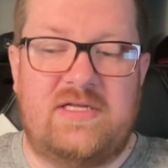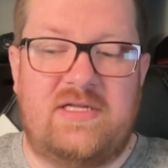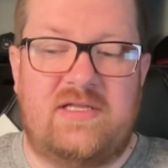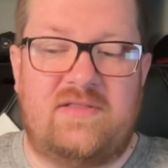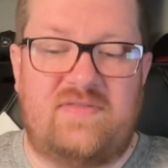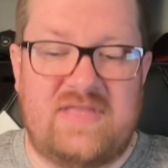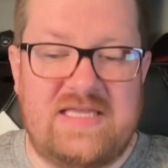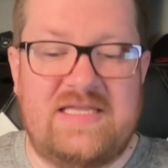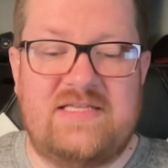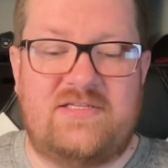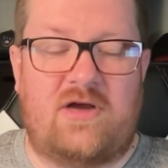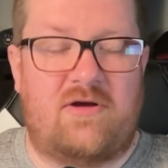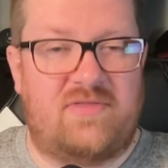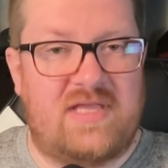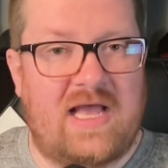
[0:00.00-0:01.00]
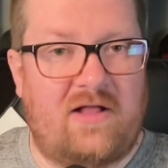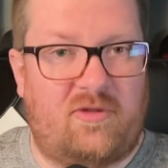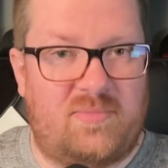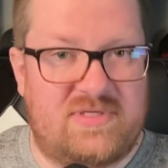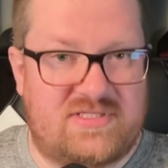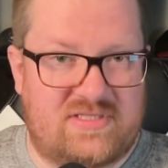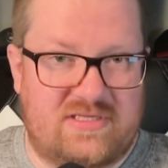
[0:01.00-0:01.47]
these are the
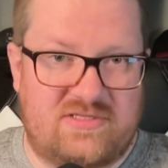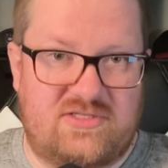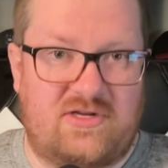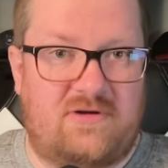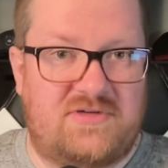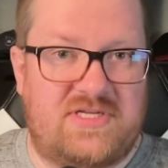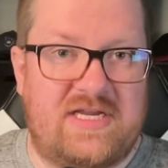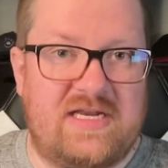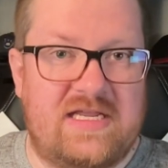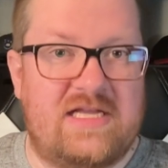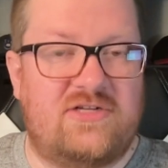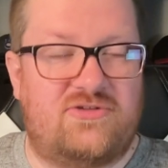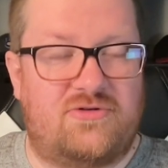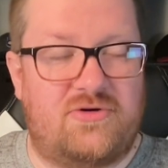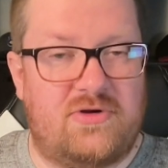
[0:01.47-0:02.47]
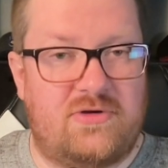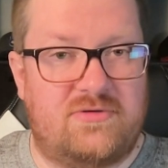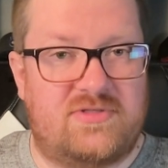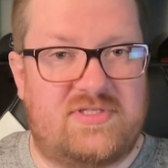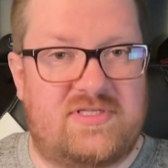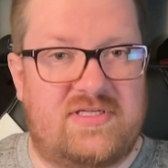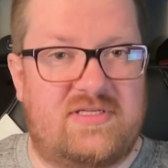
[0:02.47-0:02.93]
elements that start to get
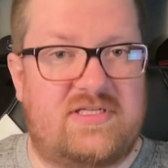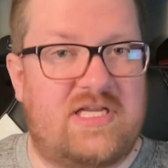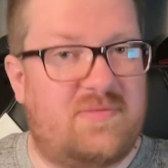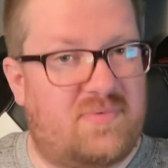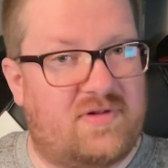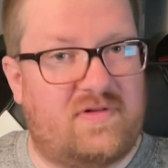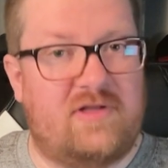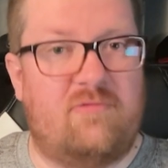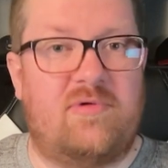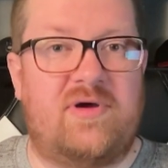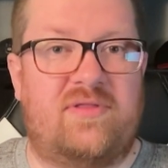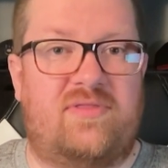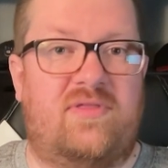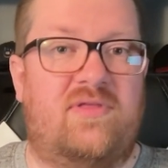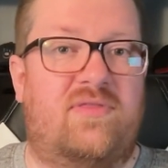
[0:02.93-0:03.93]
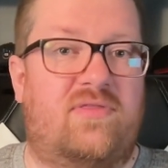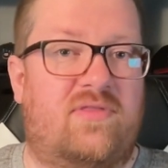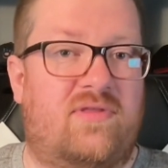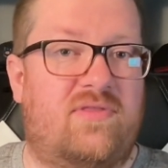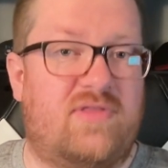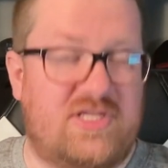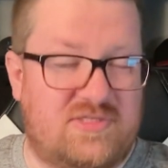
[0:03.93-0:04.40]
introduced typically with
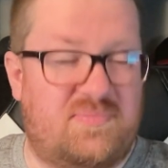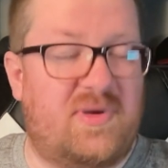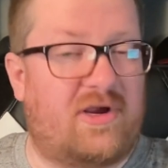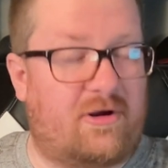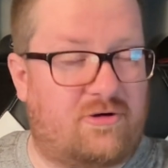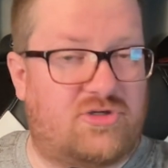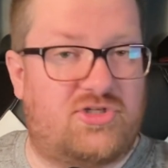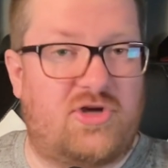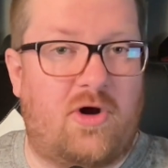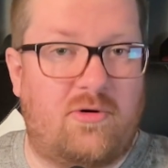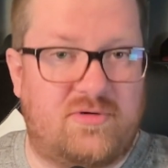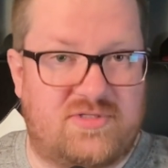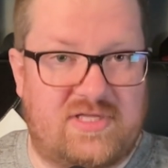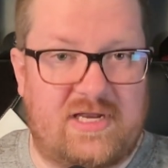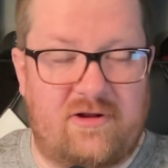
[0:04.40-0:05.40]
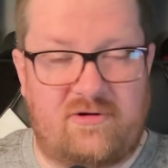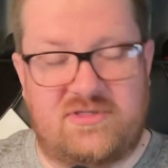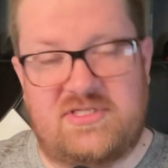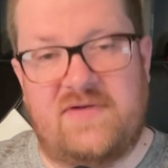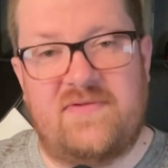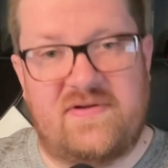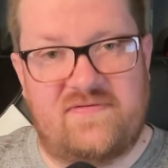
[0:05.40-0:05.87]
these bigger shows that are
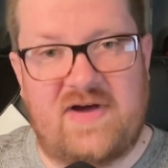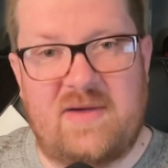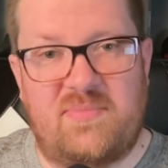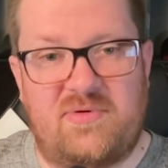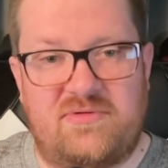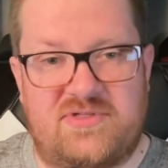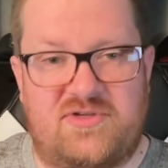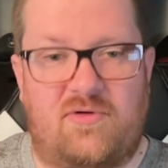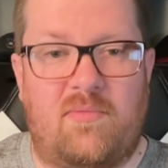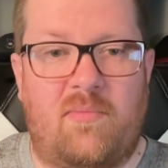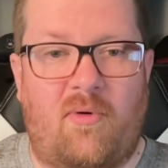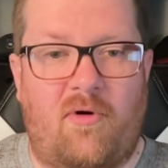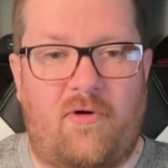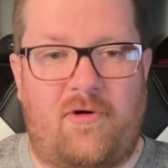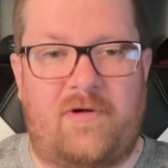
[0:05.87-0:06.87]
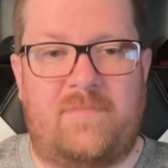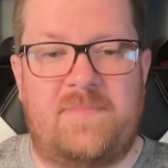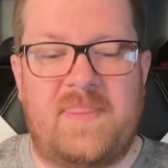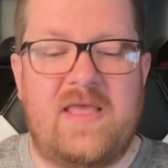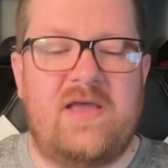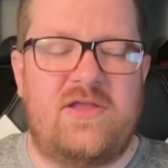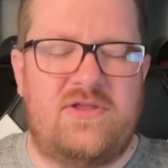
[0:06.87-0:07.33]
75 booths or more.
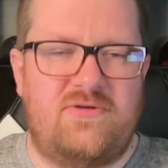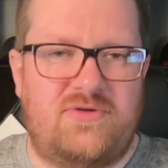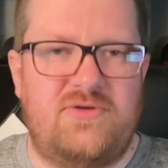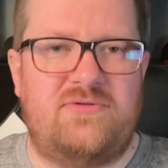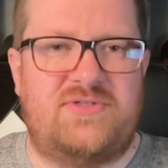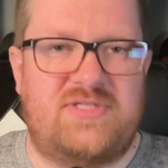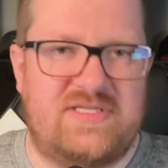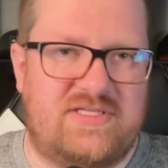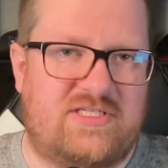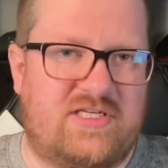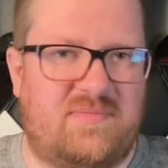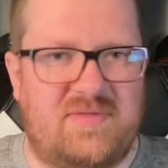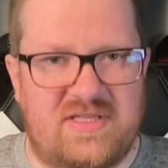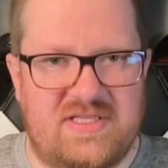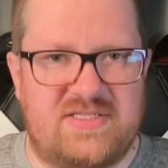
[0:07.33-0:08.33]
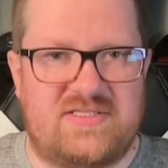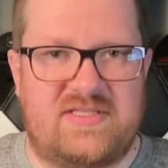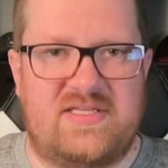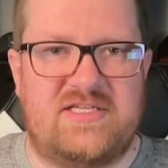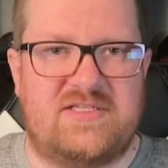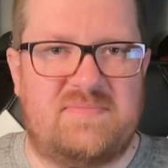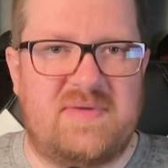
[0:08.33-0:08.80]
You do see some of these
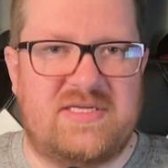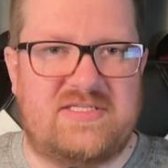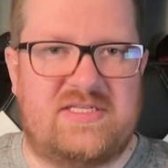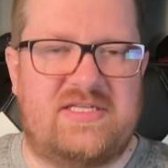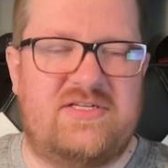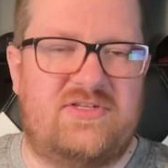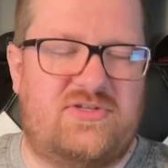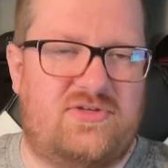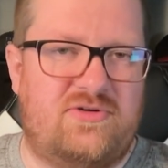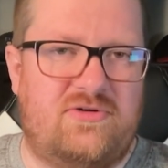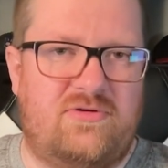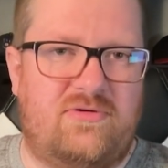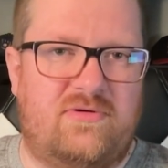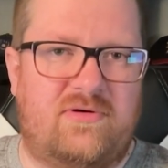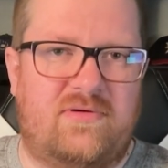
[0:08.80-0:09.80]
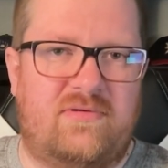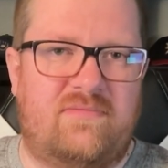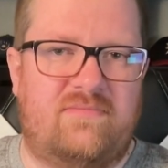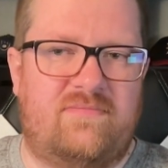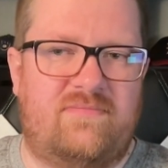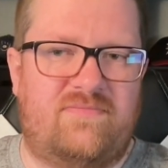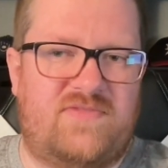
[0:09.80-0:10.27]
things mixed into
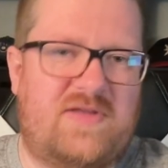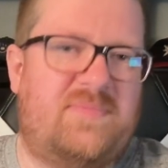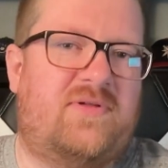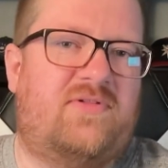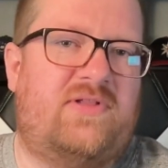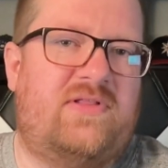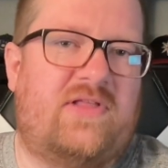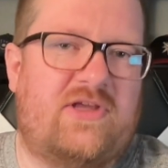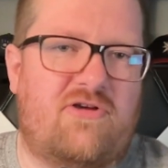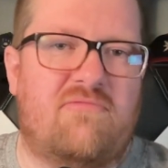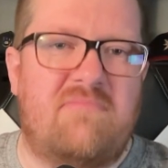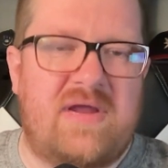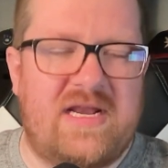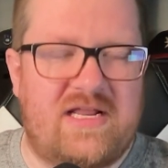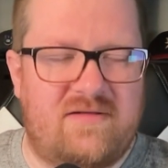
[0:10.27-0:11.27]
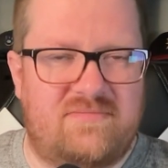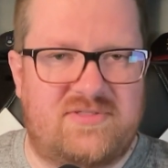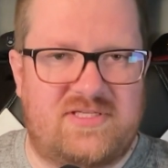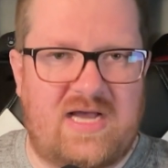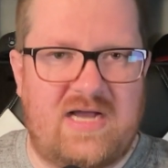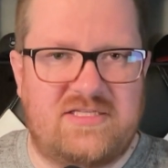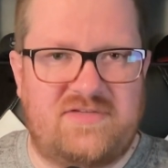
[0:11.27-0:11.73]
typically like your medium
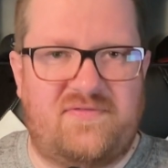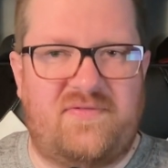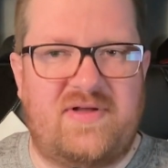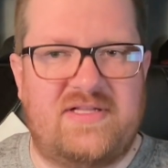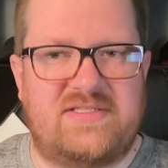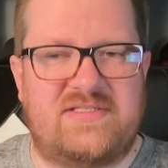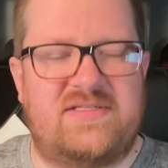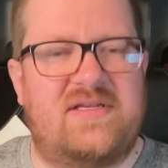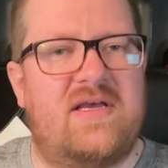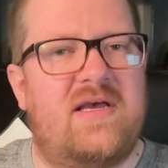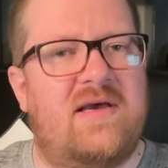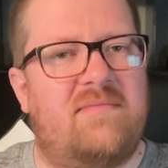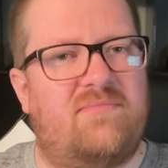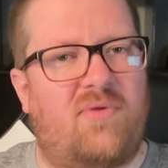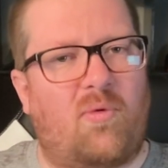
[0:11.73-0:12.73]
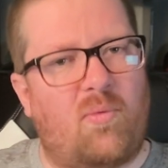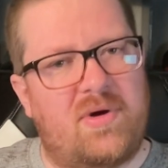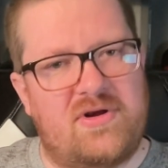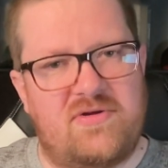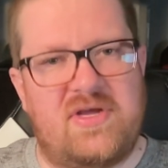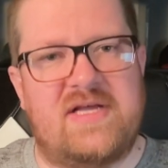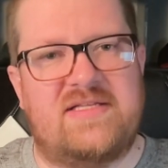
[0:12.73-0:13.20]
size events, but
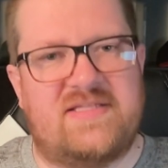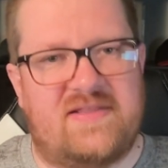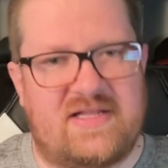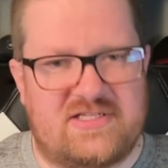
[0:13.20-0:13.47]
when you get to that